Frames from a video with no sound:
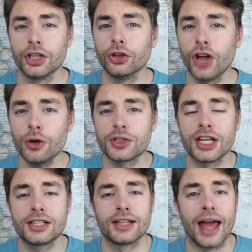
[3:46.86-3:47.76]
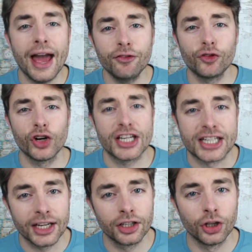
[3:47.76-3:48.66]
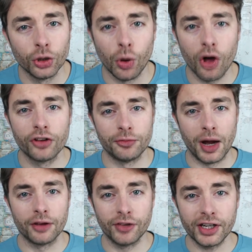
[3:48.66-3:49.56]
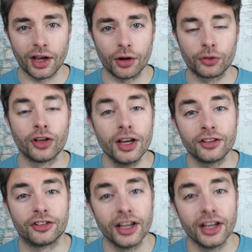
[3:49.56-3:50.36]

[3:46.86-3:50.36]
you'll notice every single one of my videos has